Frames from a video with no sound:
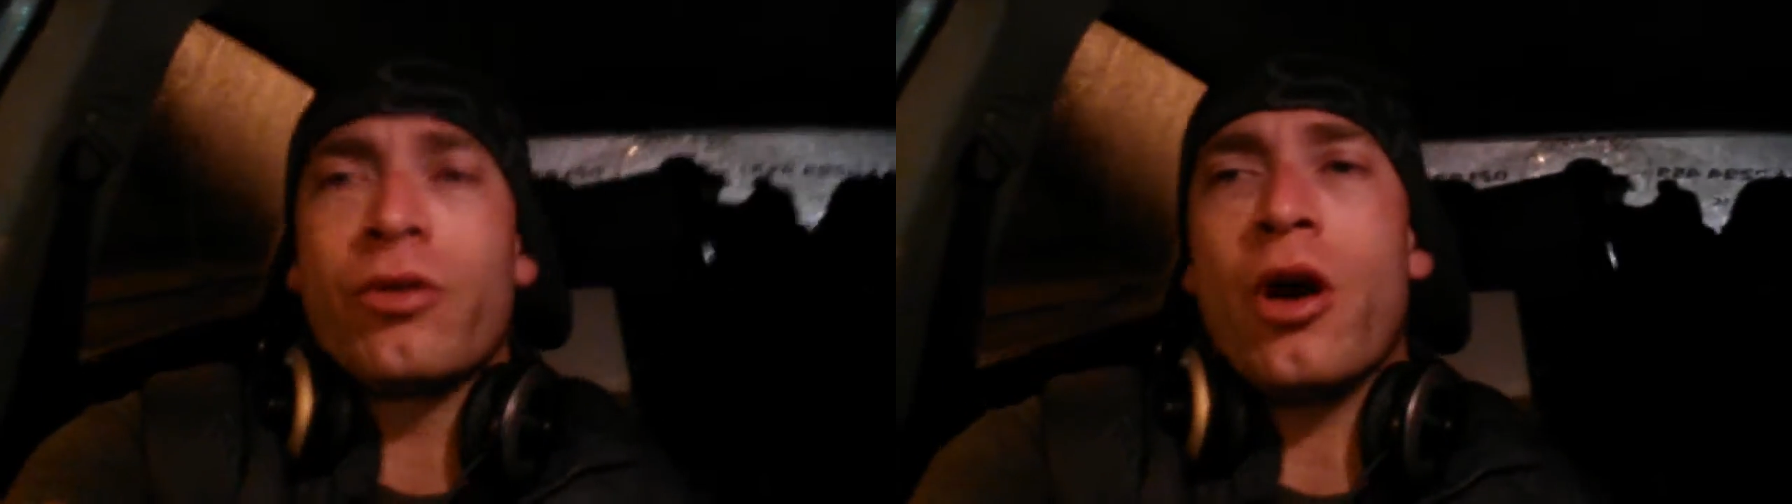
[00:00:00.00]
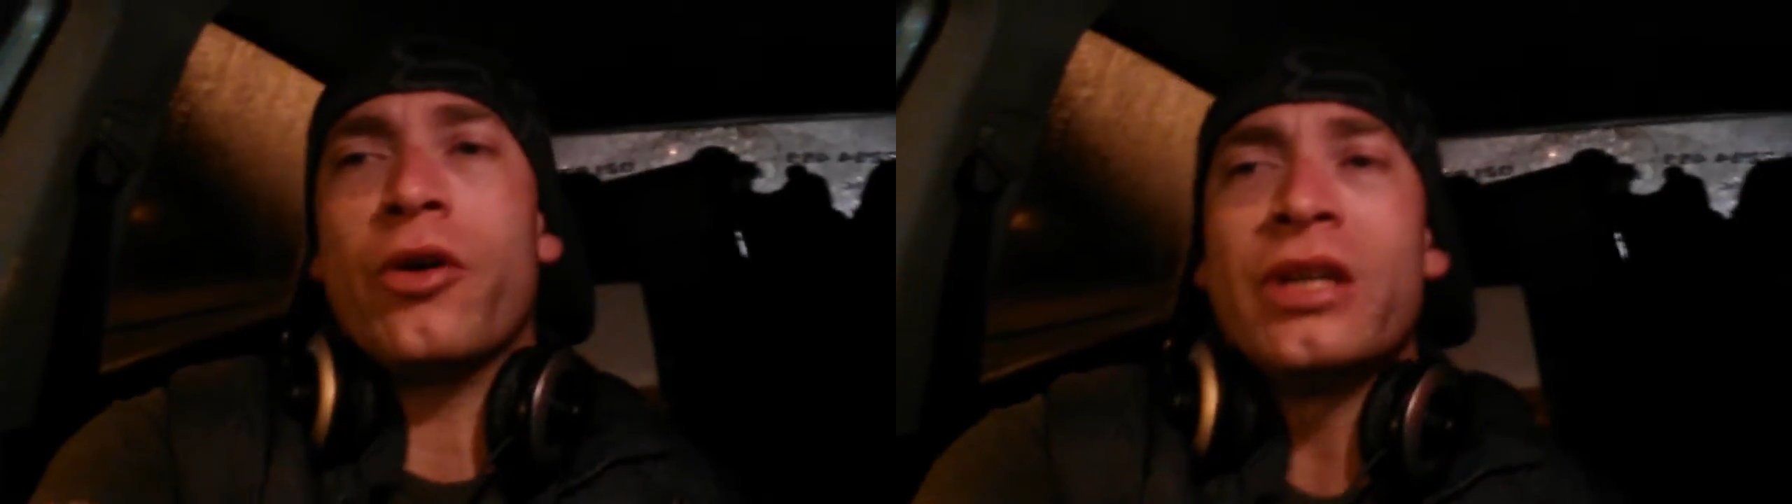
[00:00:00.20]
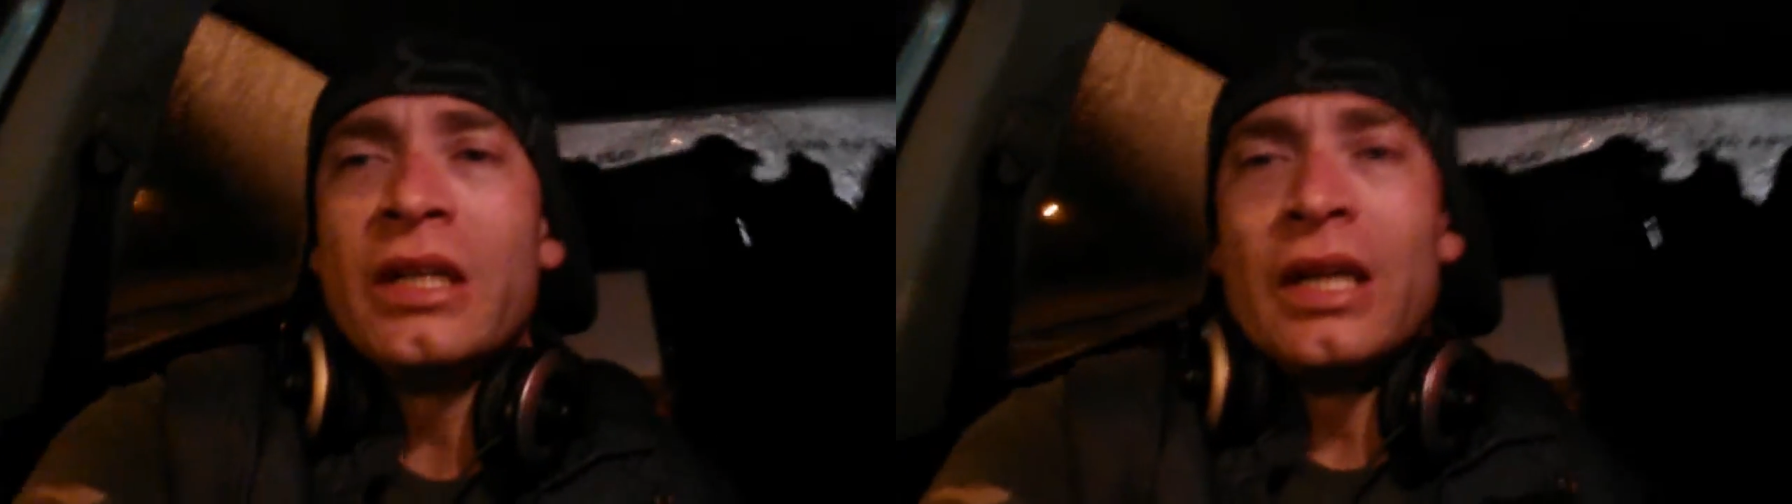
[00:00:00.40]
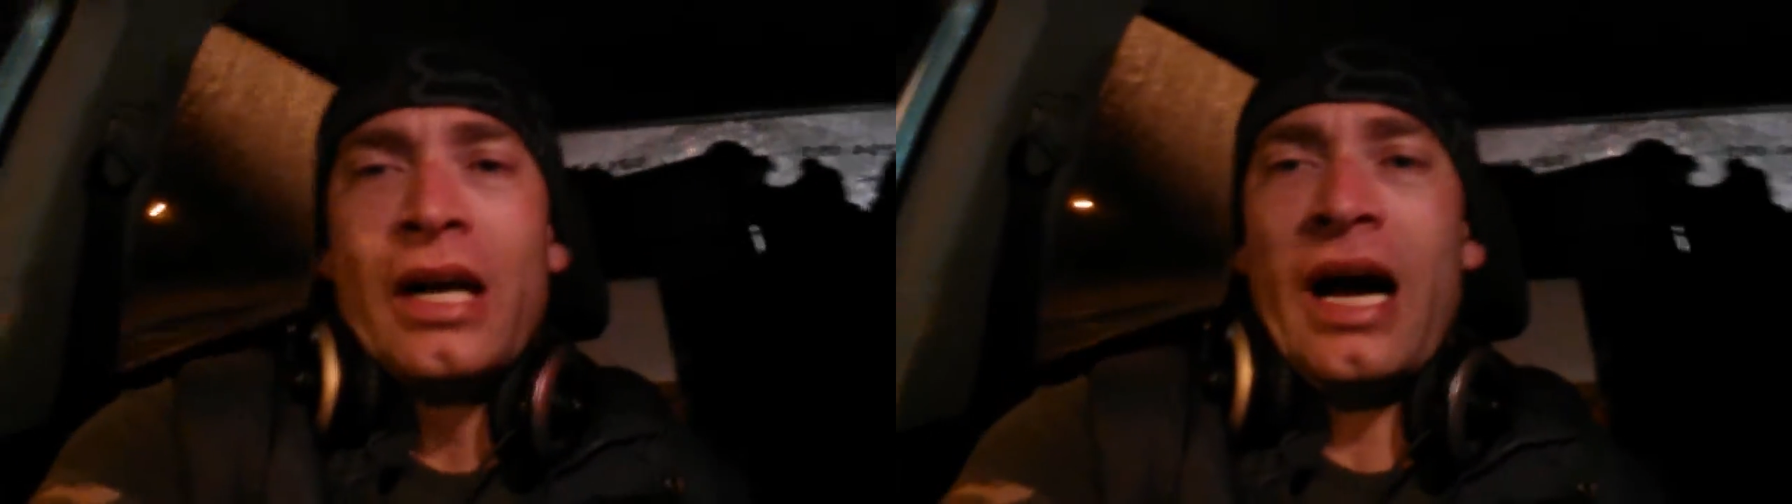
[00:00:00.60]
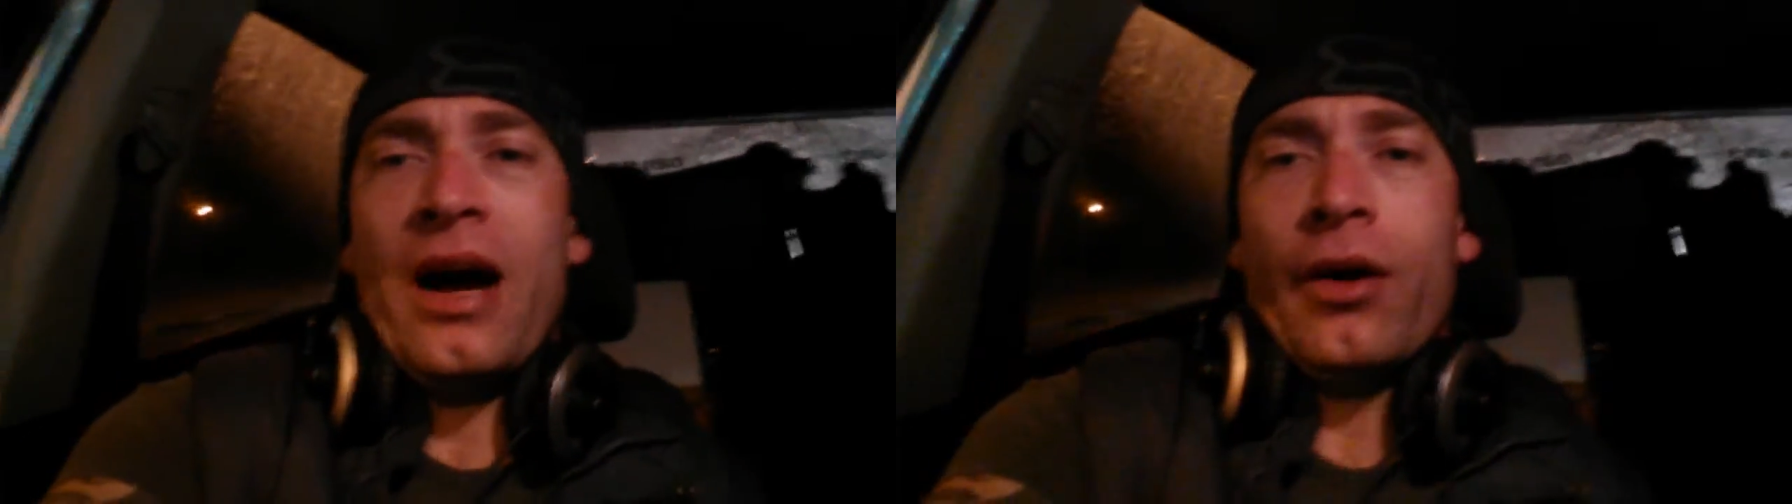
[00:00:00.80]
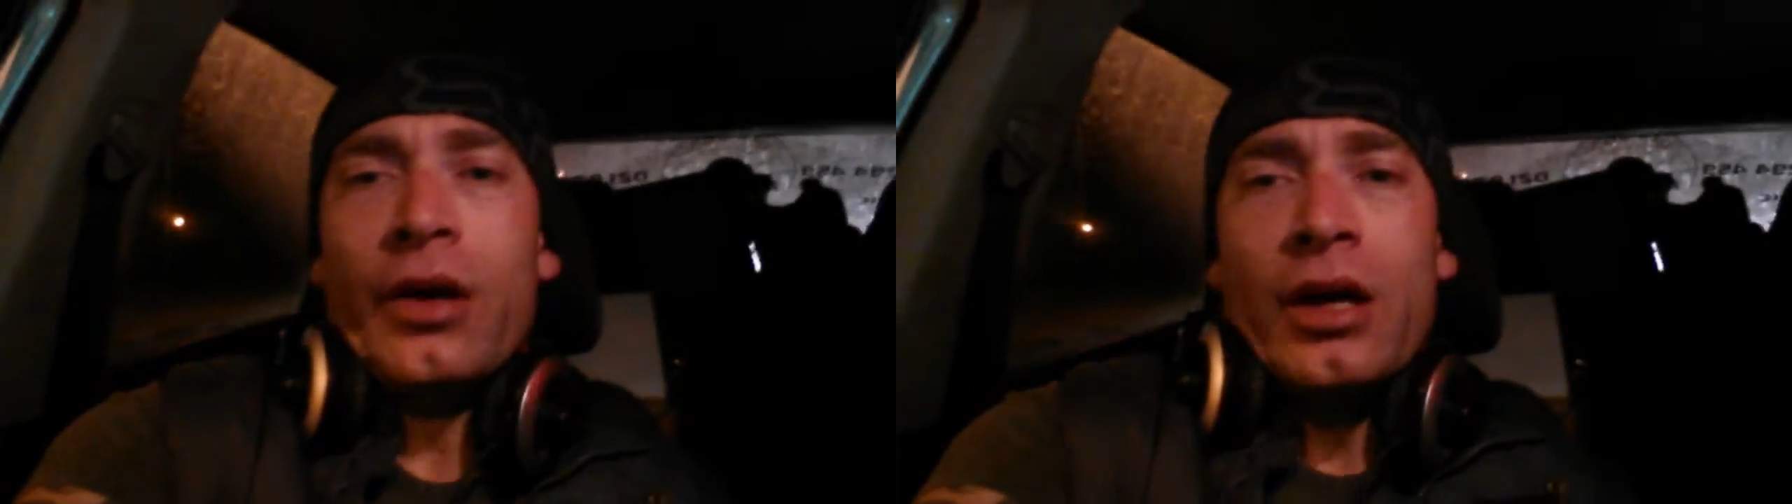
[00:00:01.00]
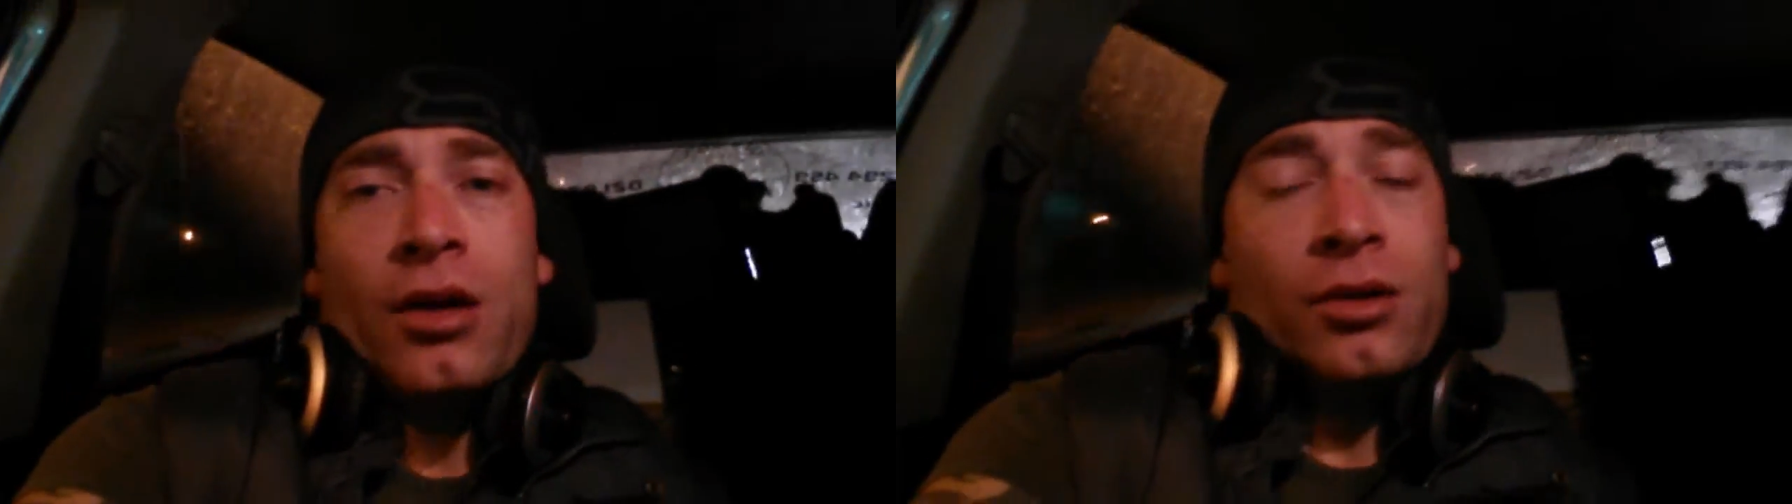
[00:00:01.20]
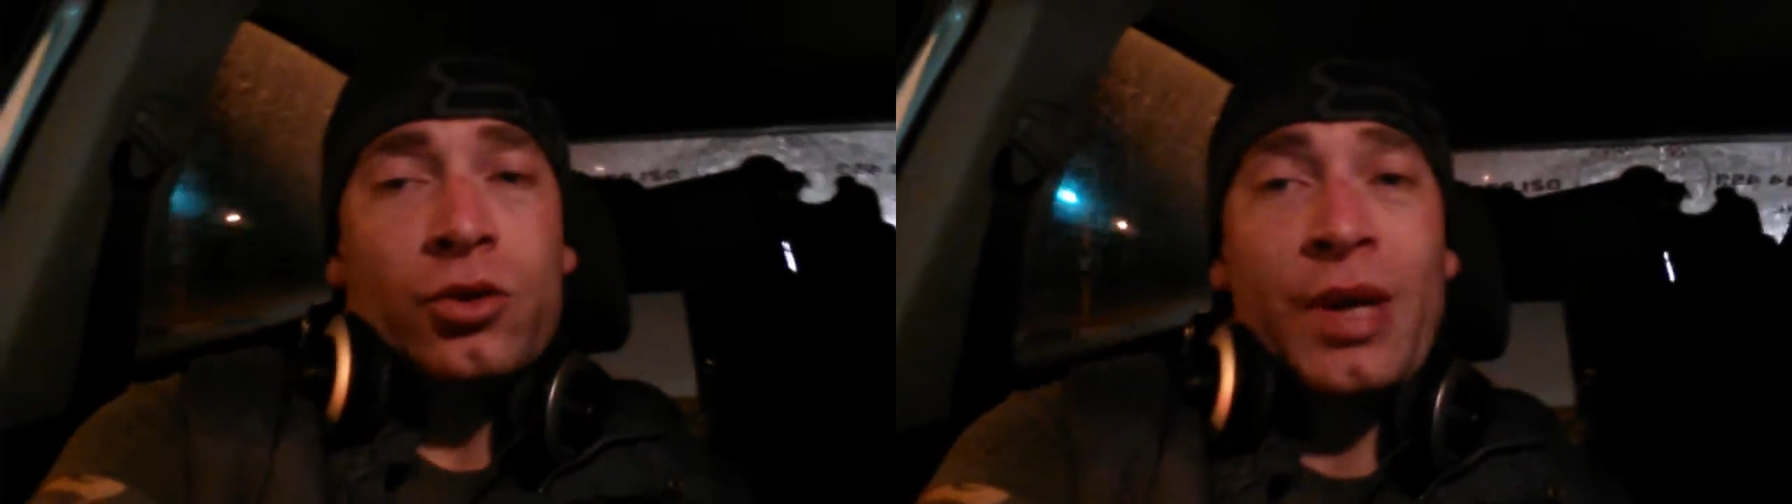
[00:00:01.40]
Road